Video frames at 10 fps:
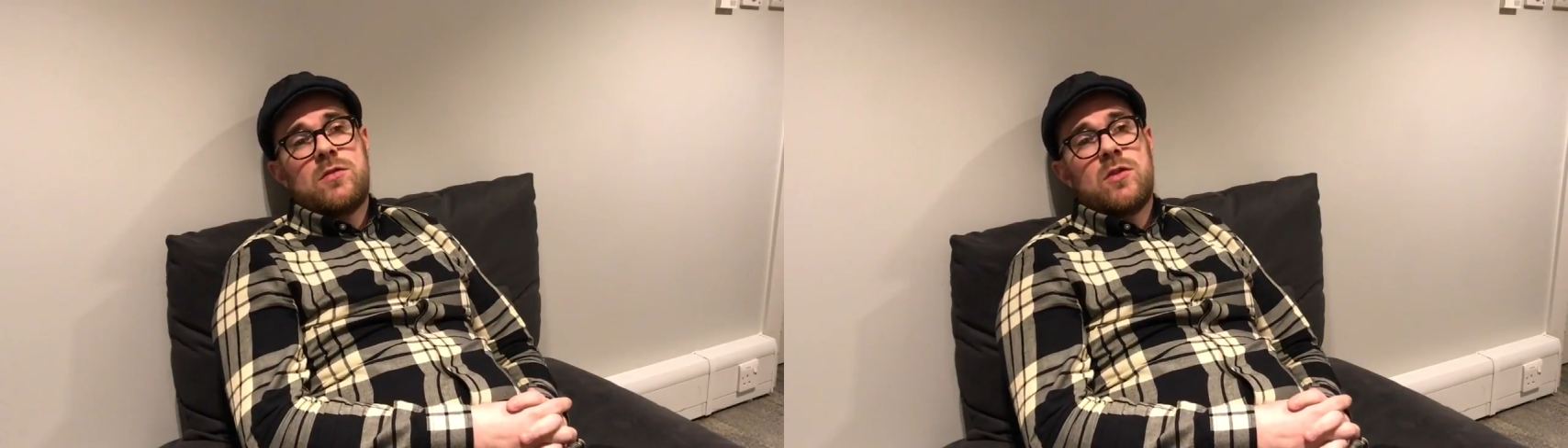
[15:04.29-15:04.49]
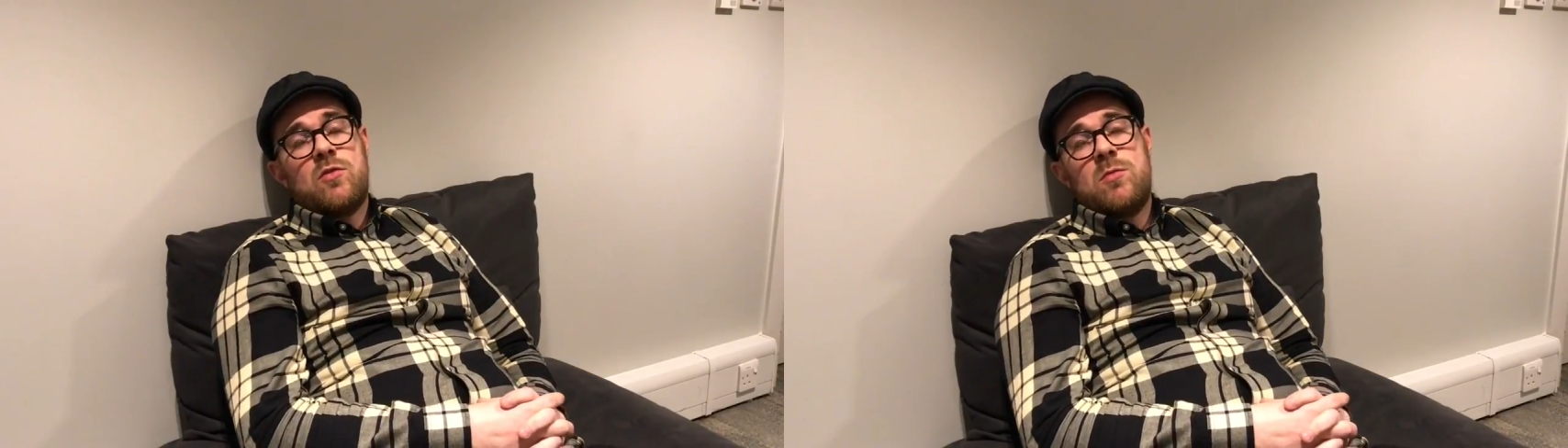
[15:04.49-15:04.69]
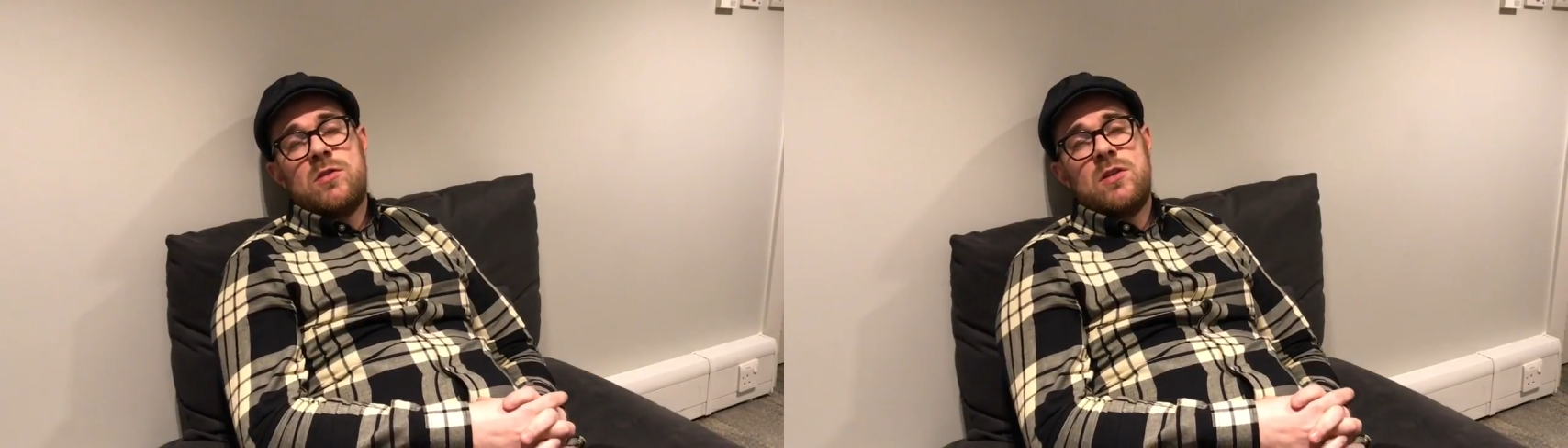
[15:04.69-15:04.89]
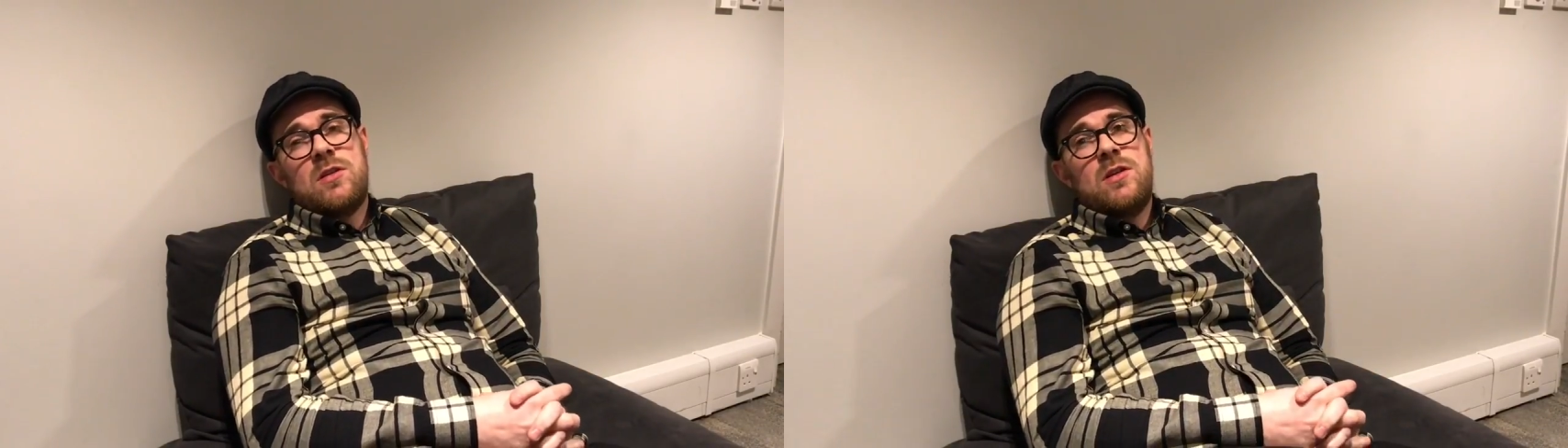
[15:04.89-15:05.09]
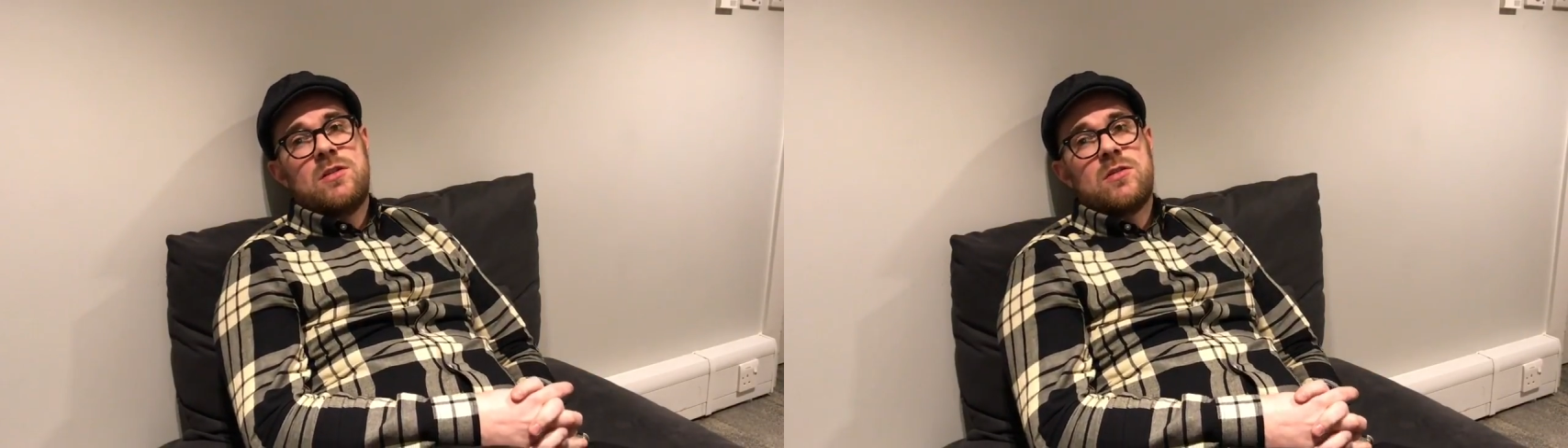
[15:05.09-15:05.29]
school music
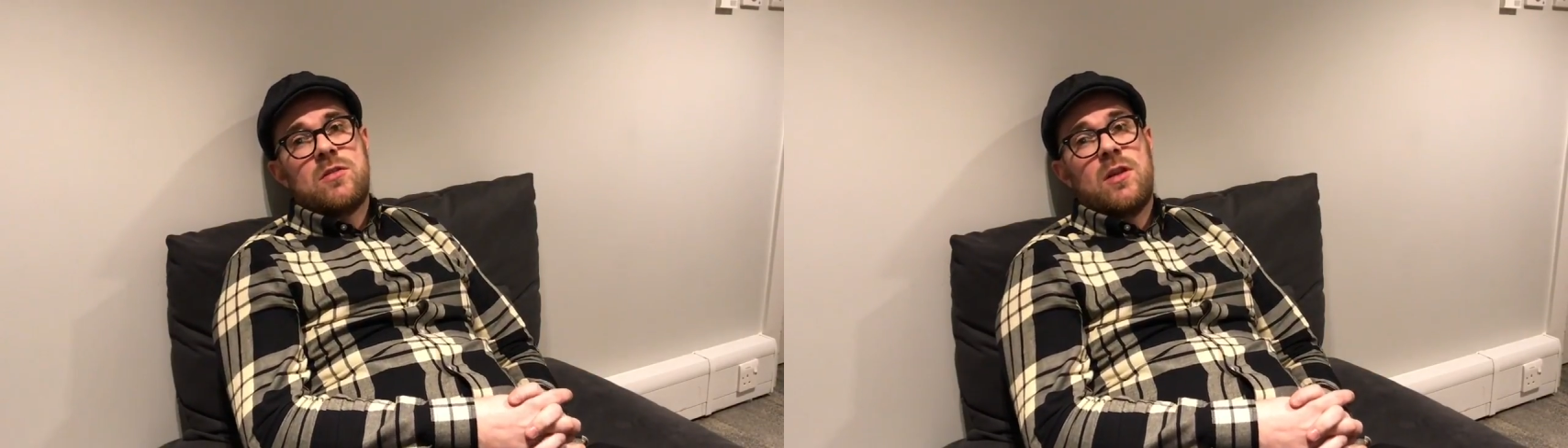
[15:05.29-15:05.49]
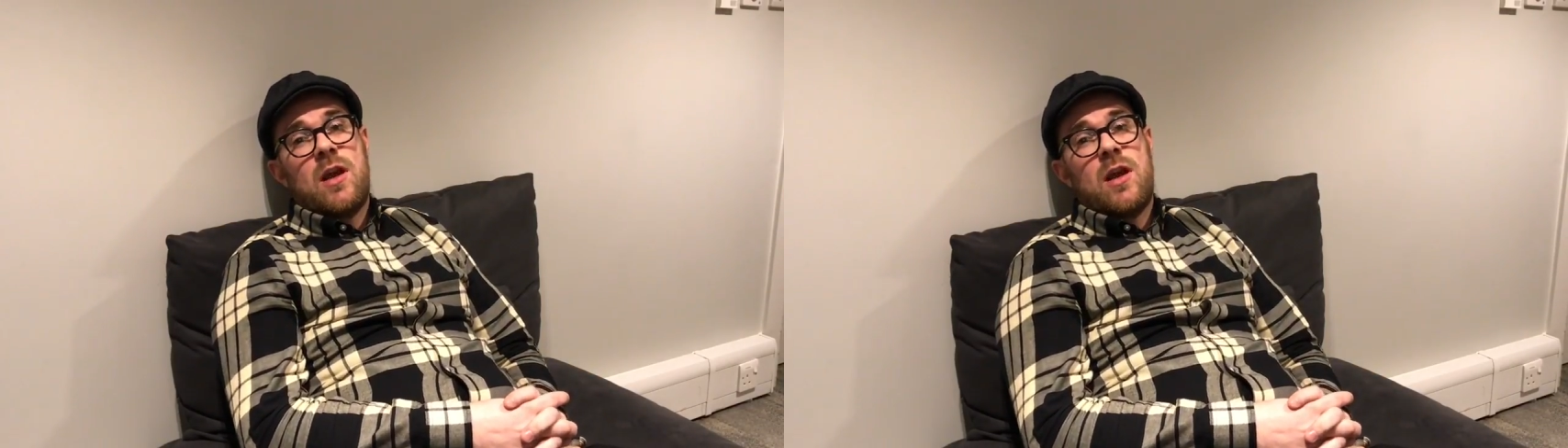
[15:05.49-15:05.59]
teachers, really.